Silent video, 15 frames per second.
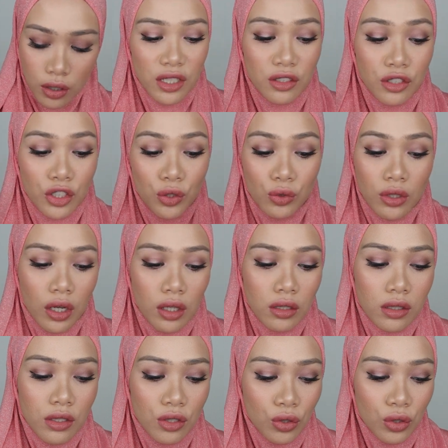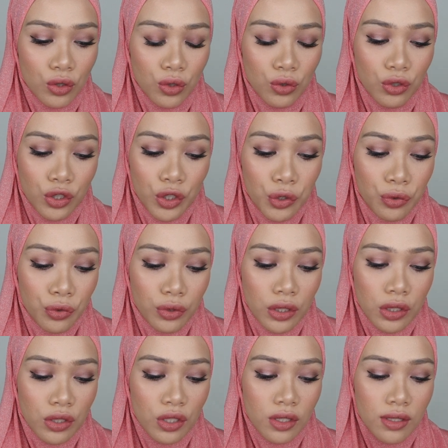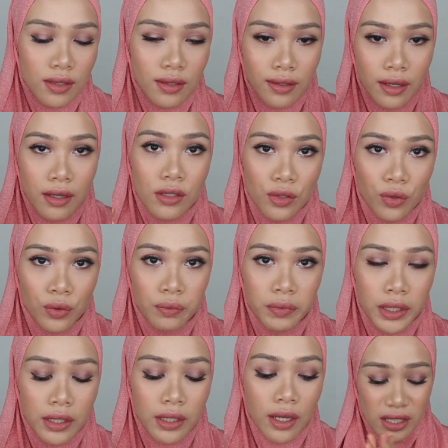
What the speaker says: And the nude color is not too nude, it's just nice on me.